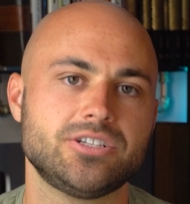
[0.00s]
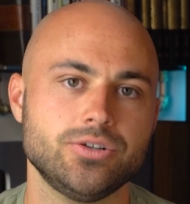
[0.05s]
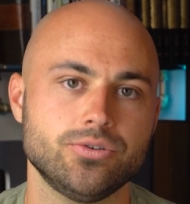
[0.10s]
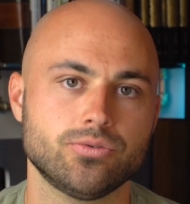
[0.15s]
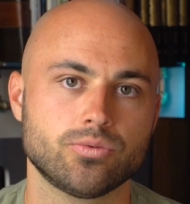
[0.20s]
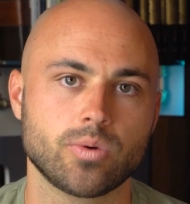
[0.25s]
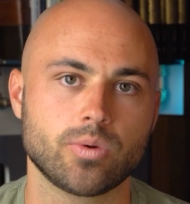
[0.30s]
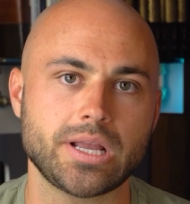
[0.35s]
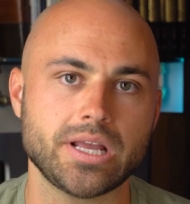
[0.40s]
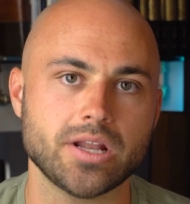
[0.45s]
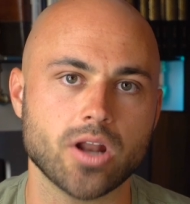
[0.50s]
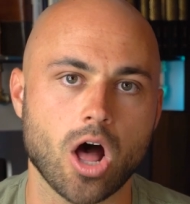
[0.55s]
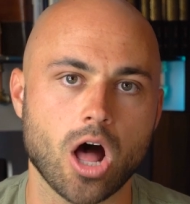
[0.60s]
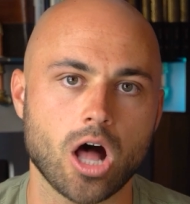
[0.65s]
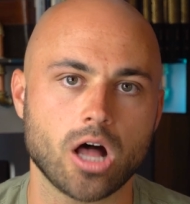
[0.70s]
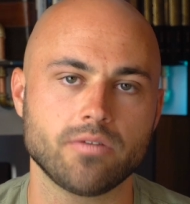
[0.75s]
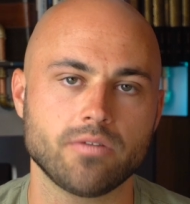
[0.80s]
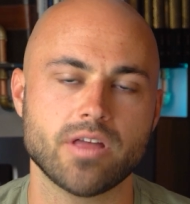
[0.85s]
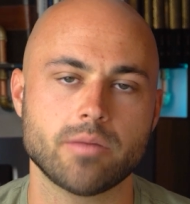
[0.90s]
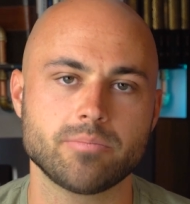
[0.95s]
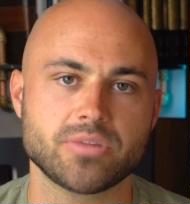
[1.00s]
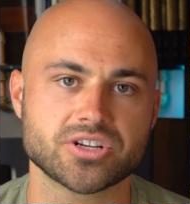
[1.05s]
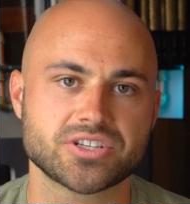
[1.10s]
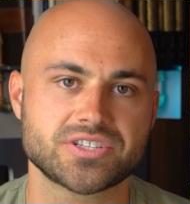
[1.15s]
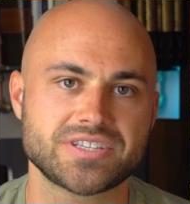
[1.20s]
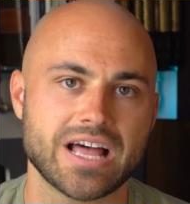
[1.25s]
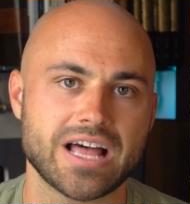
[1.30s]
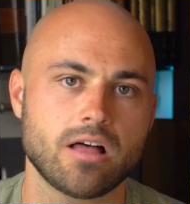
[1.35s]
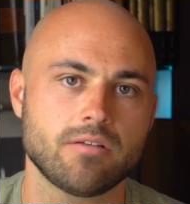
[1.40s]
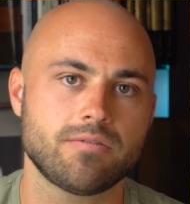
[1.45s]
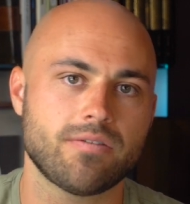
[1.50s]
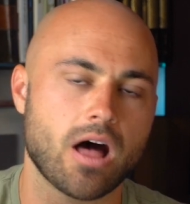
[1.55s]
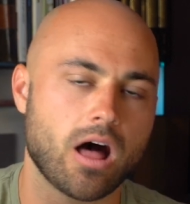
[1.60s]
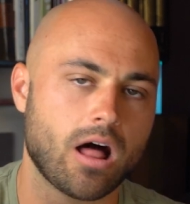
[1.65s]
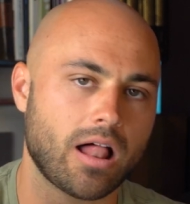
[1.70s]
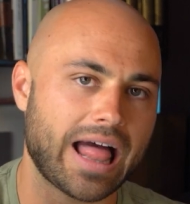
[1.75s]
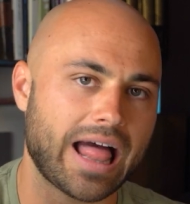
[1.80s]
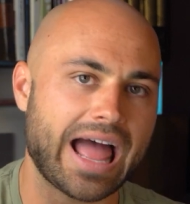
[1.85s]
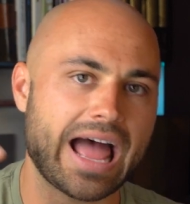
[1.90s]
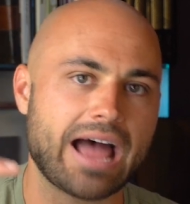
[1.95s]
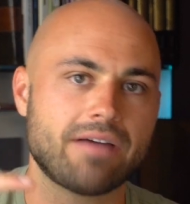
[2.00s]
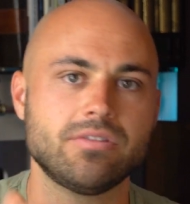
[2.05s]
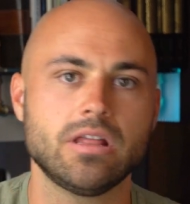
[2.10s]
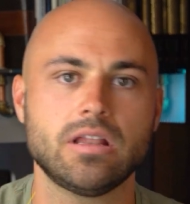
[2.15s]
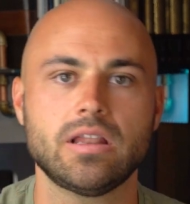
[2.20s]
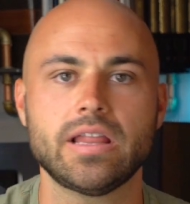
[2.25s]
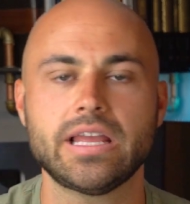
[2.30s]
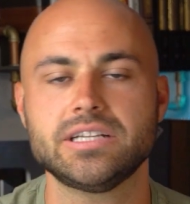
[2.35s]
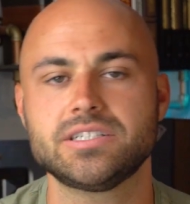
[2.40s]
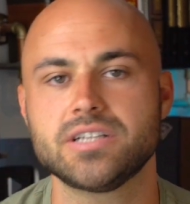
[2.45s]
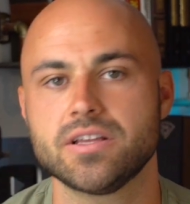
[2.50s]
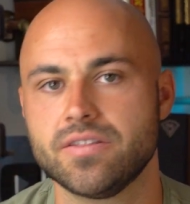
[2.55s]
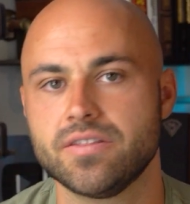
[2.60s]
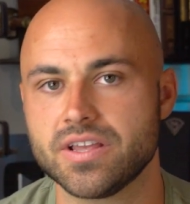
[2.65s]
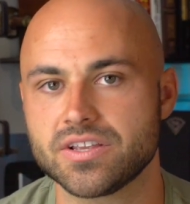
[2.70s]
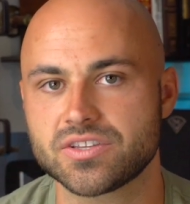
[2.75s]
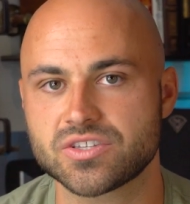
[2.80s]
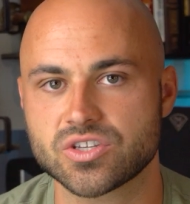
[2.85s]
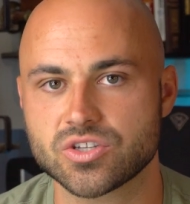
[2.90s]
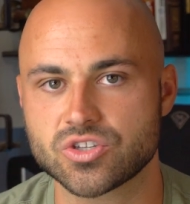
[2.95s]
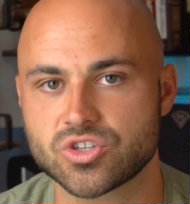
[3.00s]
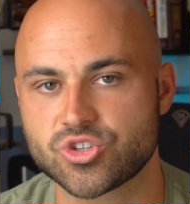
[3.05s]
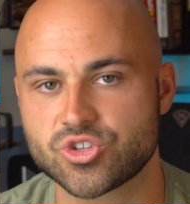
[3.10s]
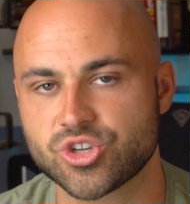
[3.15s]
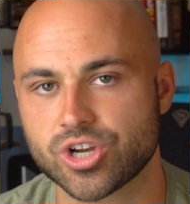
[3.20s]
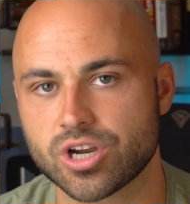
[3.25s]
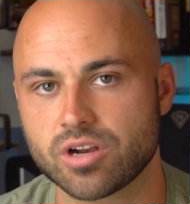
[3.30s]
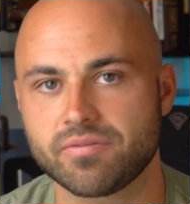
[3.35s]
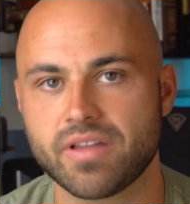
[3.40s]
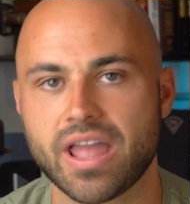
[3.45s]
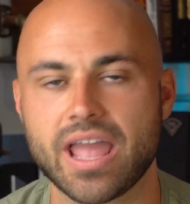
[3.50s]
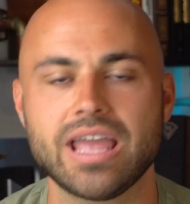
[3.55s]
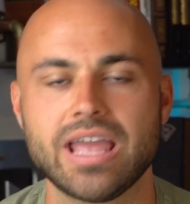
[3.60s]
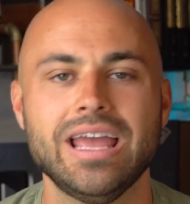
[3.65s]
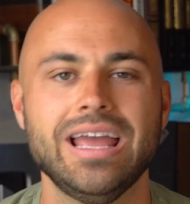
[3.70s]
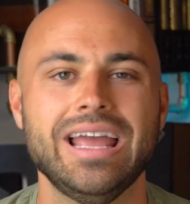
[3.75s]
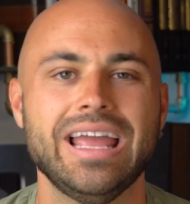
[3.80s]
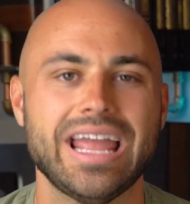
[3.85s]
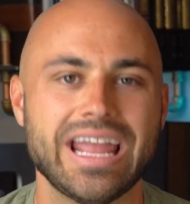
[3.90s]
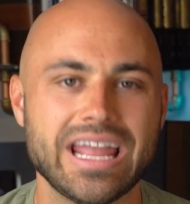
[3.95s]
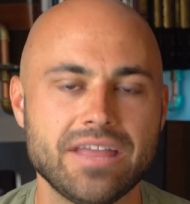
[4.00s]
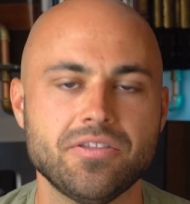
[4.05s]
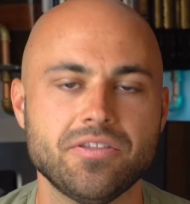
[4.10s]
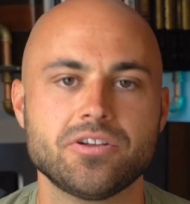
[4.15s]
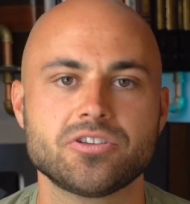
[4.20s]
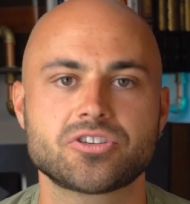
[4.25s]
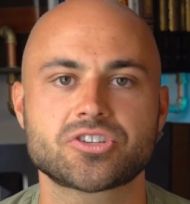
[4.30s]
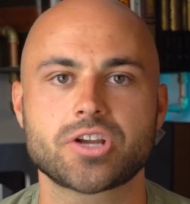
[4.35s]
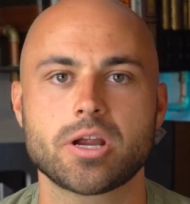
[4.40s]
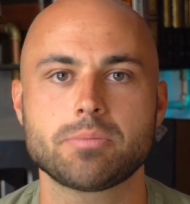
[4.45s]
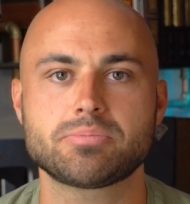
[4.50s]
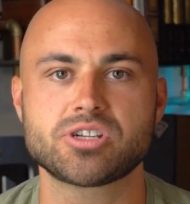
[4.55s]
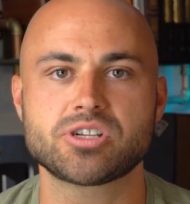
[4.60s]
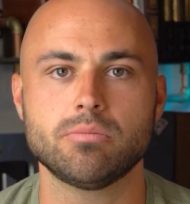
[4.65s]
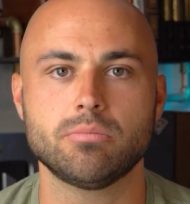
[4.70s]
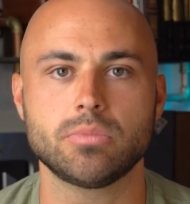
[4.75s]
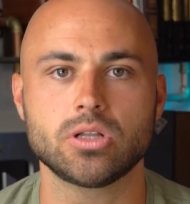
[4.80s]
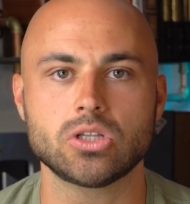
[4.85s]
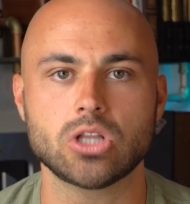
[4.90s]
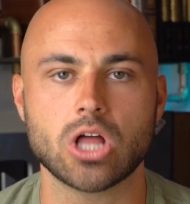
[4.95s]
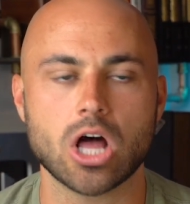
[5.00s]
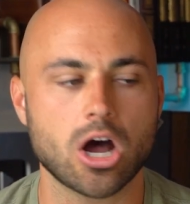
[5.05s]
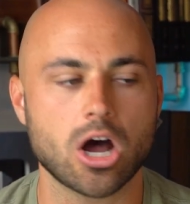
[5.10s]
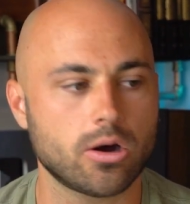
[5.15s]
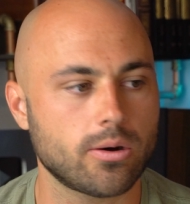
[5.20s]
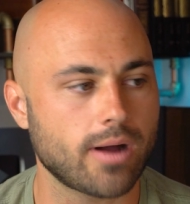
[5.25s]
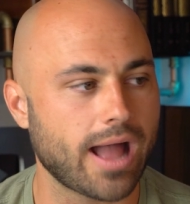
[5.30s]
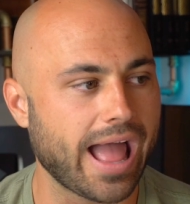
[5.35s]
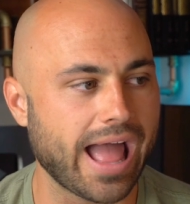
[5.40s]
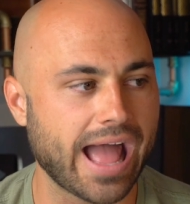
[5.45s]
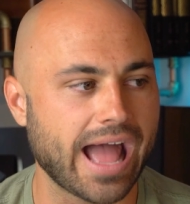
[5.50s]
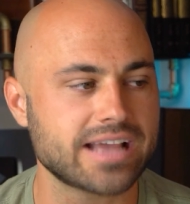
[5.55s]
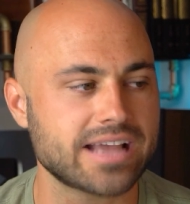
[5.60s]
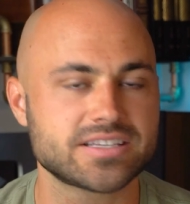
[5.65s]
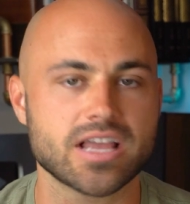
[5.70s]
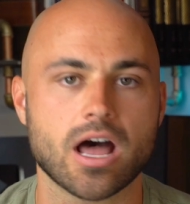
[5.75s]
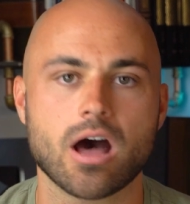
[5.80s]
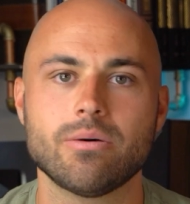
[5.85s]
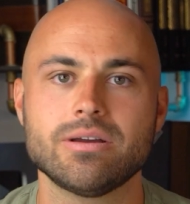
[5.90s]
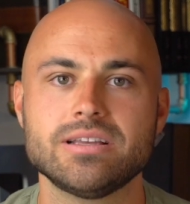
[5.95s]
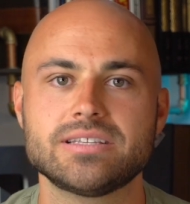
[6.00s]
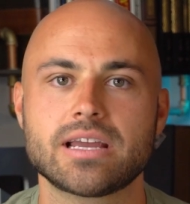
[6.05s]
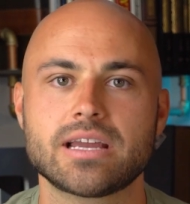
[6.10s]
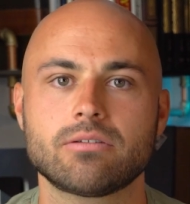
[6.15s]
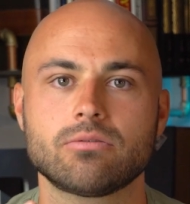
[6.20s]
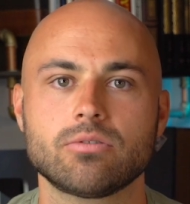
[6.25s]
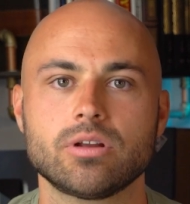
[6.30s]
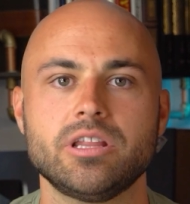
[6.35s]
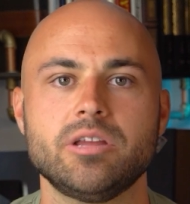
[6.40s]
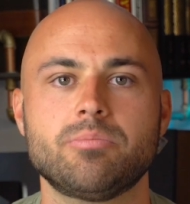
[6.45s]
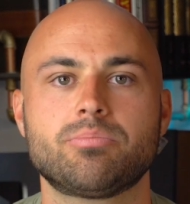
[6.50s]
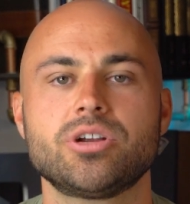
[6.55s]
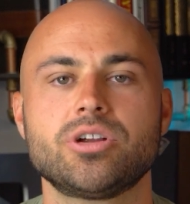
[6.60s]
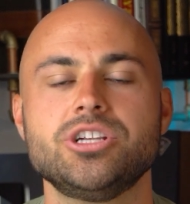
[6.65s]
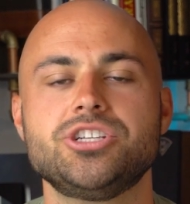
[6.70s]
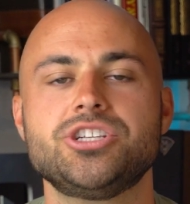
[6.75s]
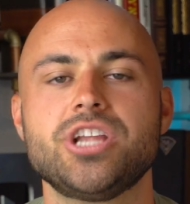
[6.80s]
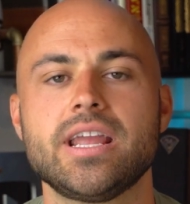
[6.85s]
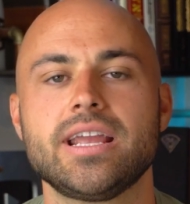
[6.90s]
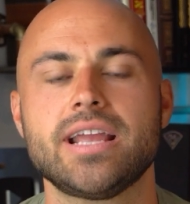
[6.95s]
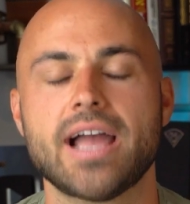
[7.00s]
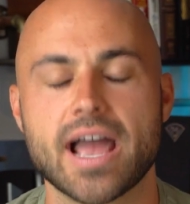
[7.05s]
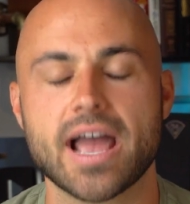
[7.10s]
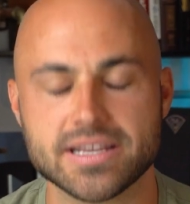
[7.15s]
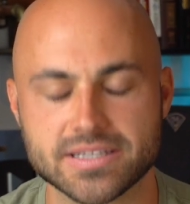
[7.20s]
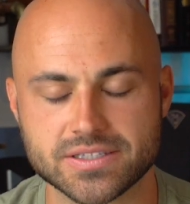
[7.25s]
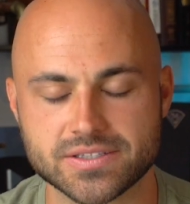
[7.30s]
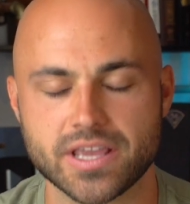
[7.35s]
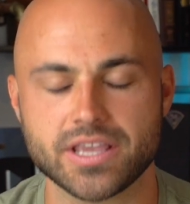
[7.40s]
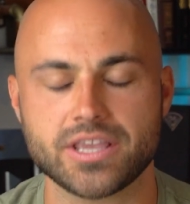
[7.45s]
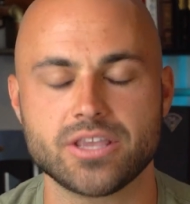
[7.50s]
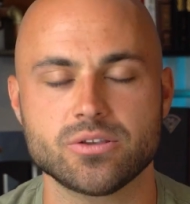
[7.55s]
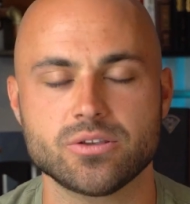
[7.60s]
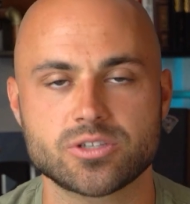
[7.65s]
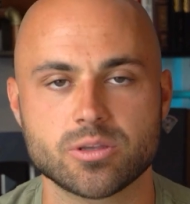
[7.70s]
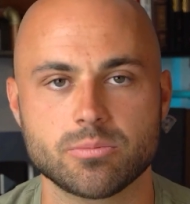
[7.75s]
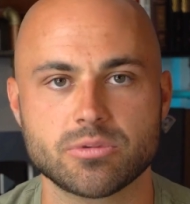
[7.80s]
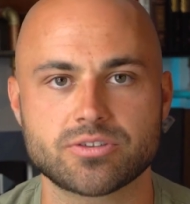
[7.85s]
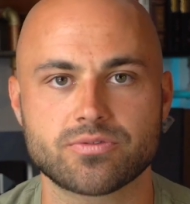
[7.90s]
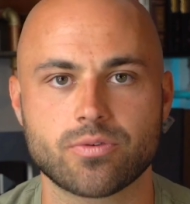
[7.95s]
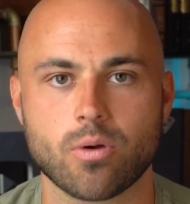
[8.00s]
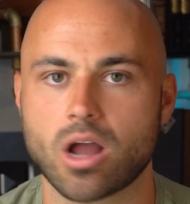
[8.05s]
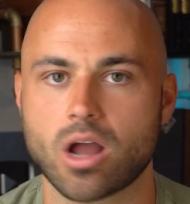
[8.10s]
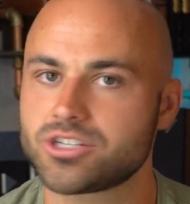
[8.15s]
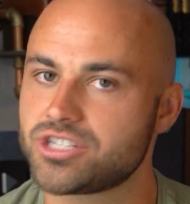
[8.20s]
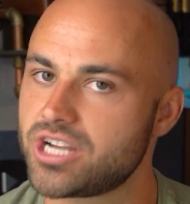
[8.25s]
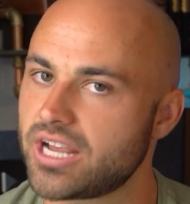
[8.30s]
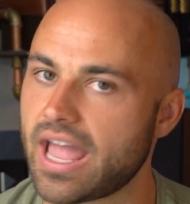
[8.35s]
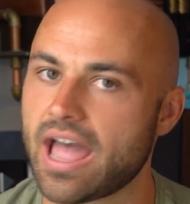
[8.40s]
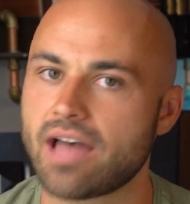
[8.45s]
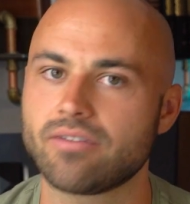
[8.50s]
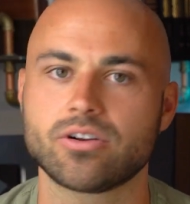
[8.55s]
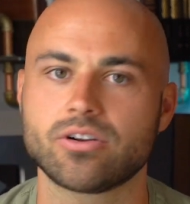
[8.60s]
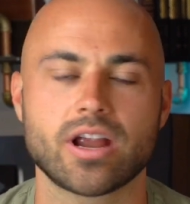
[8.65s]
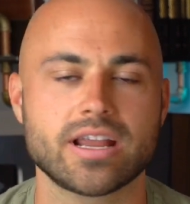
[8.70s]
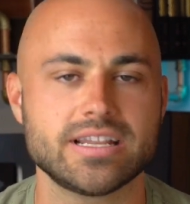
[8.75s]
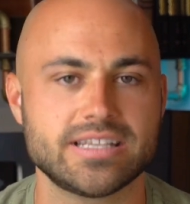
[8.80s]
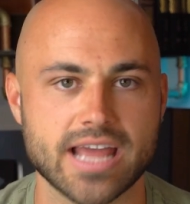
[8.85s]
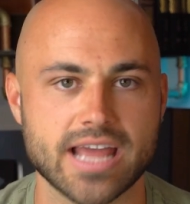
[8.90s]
to read all of them yourself. I'll have the link to this survey in the description below. As always, I really appreciate you guys. Thank you so much for watching. Have a great